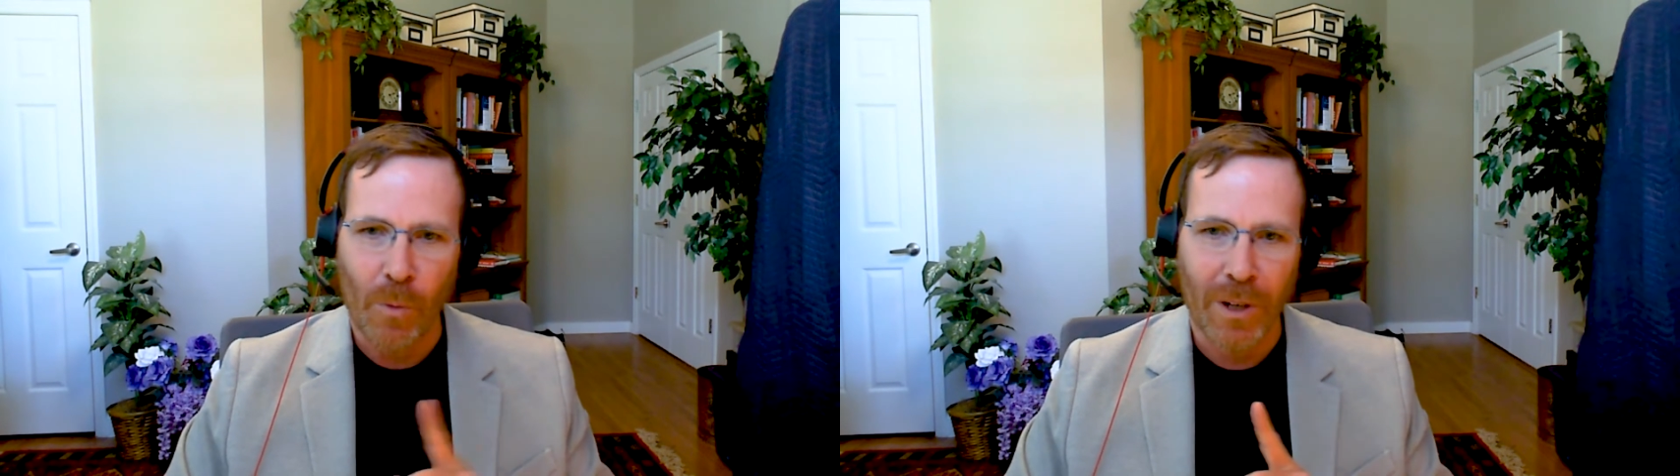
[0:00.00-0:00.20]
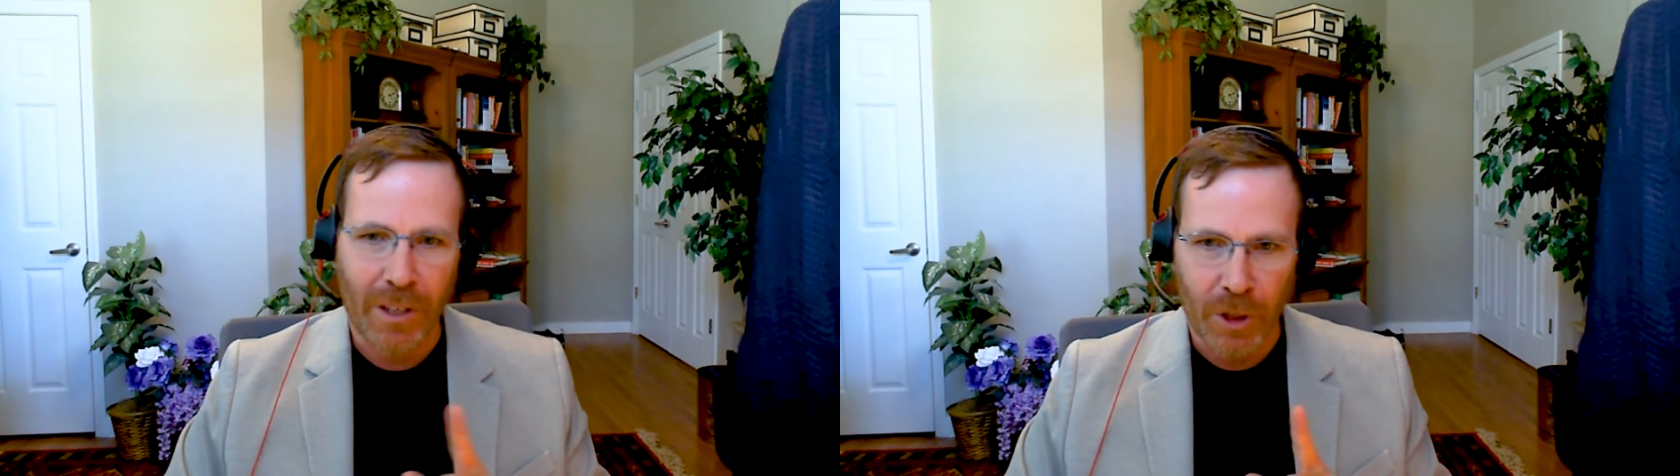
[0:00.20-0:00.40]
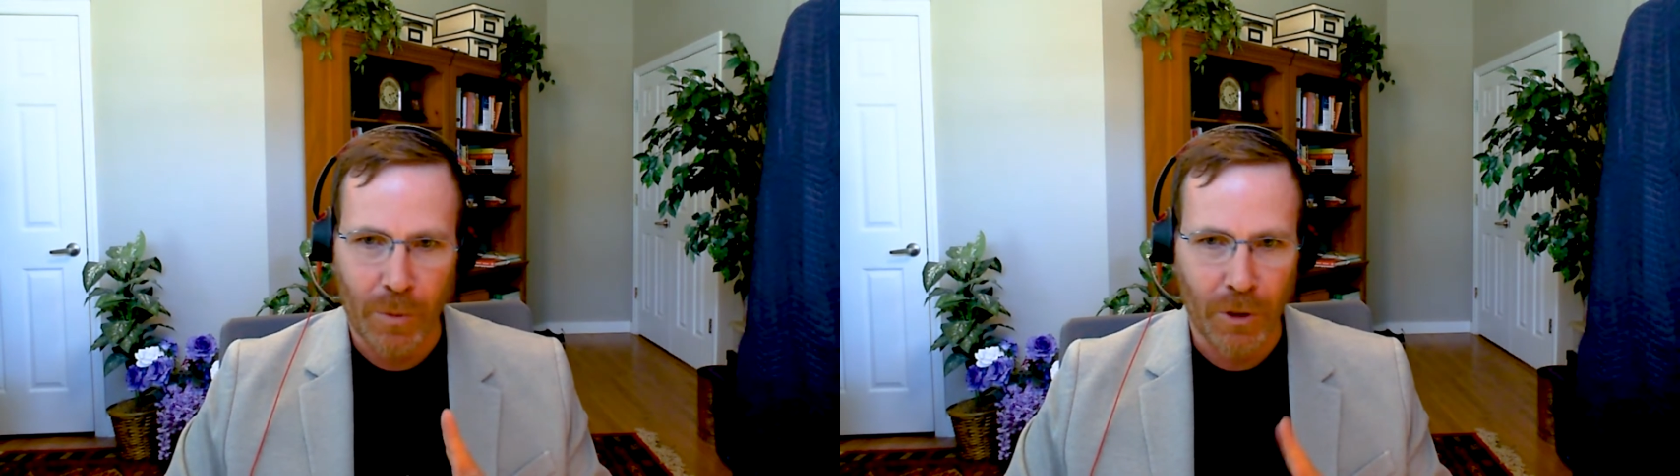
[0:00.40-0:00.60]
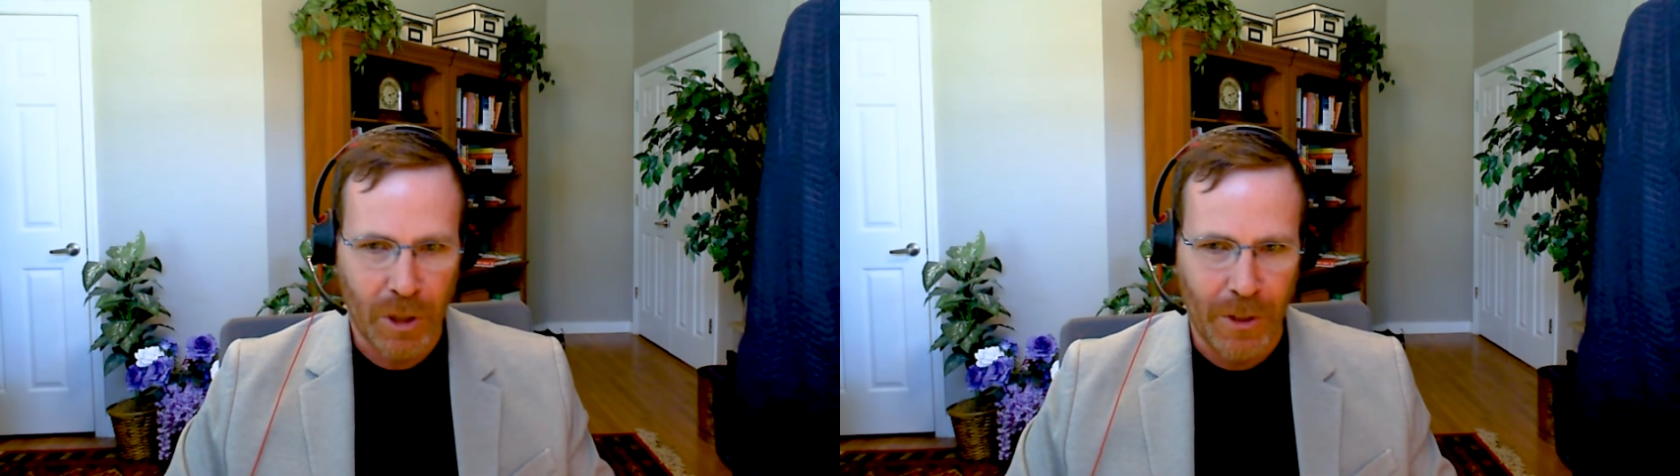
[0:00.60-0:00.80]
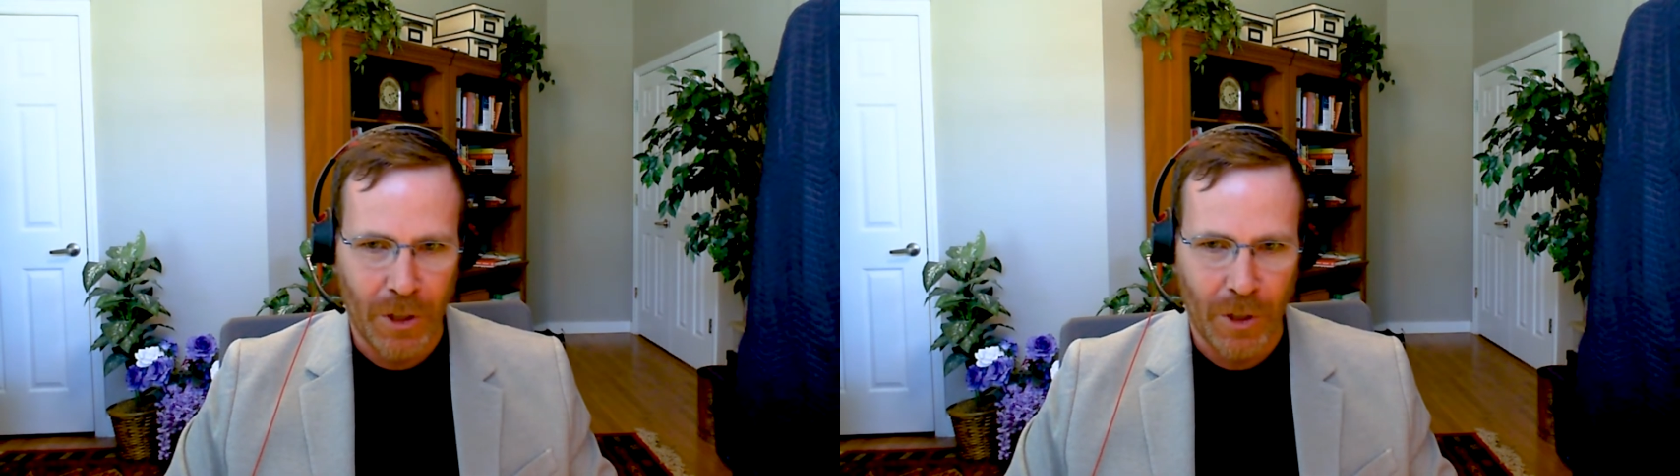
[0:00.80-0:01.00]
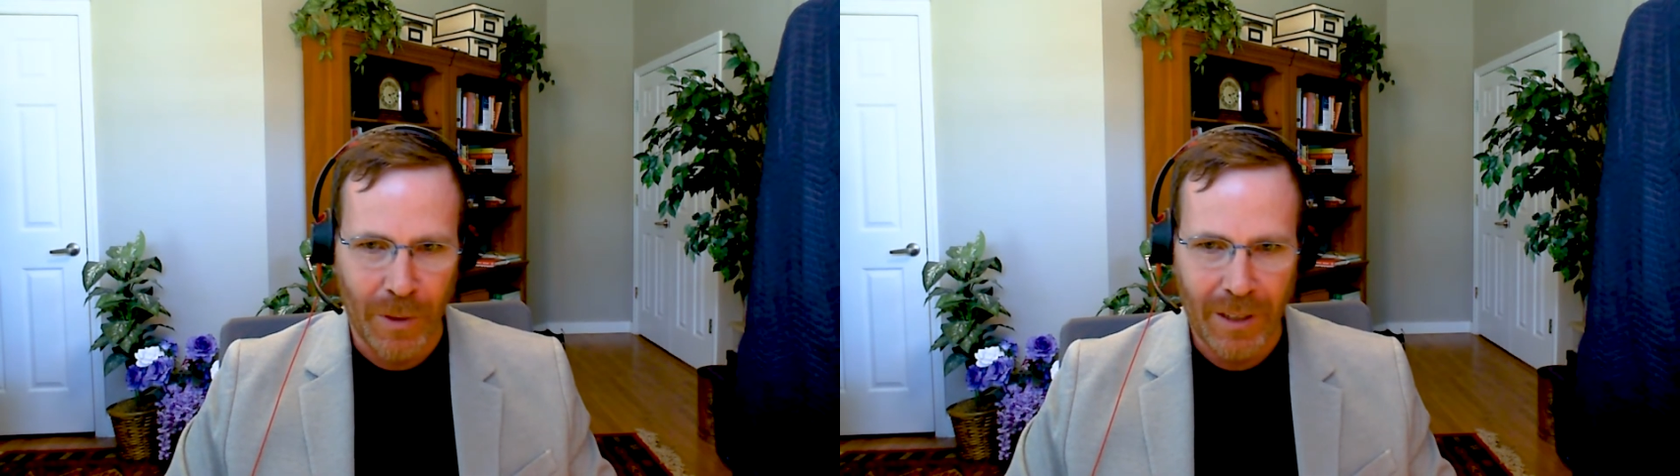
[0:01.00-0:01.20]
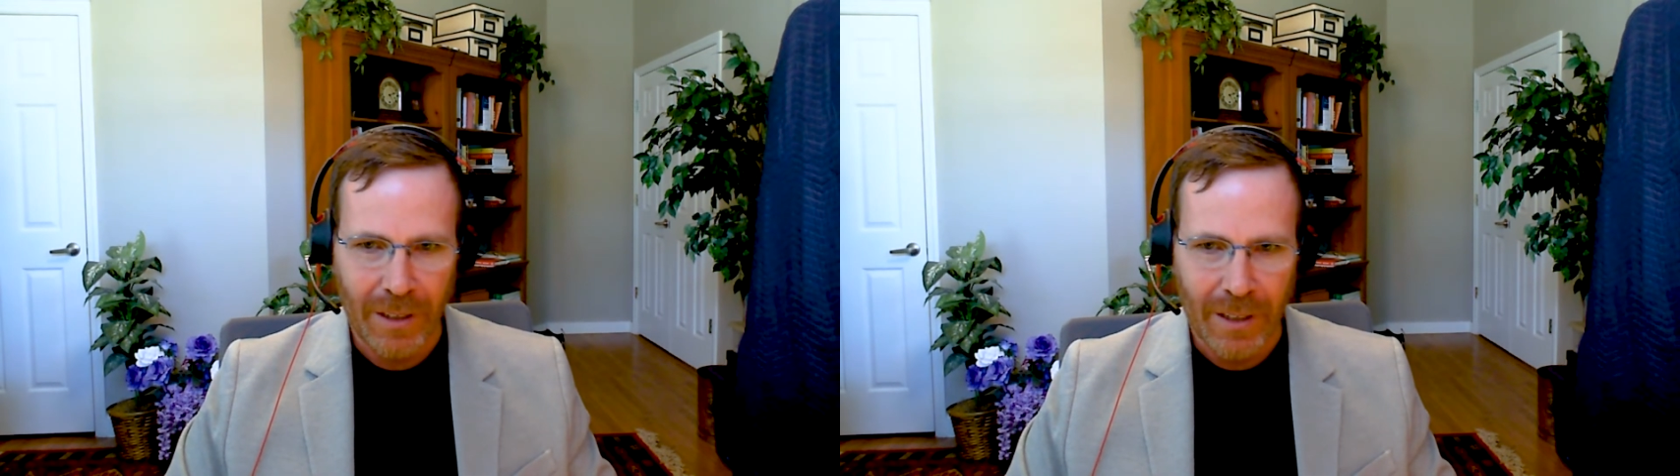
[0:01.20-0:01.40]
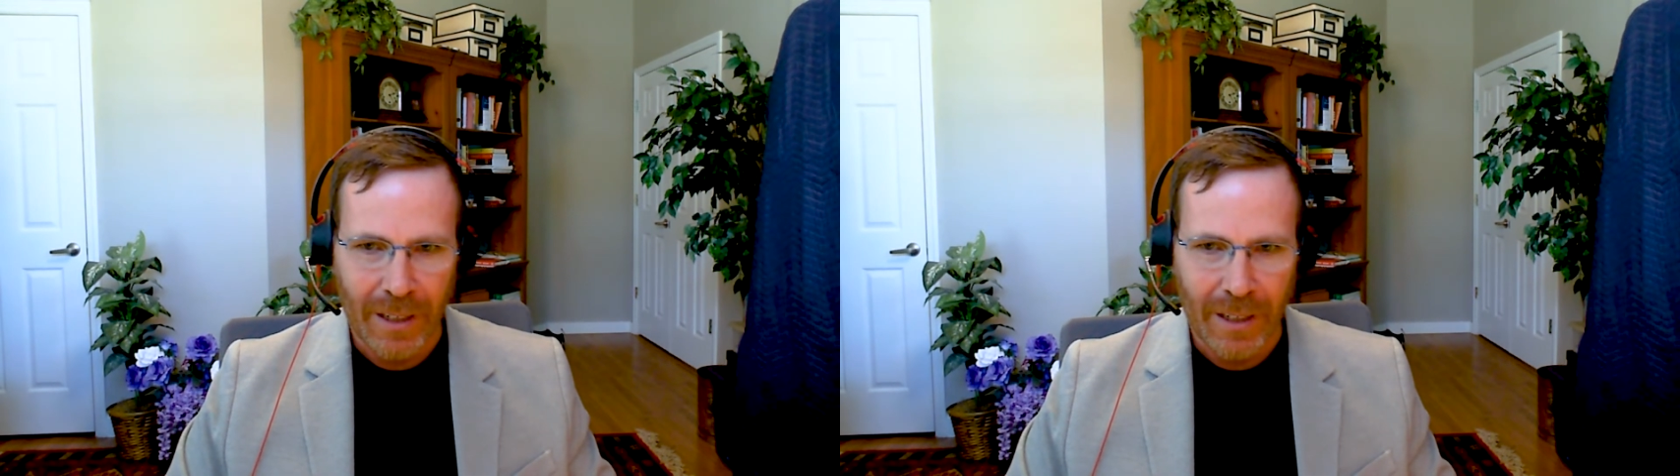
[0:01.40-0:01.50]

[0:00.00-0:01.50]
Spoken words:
what they're supposed to be doing,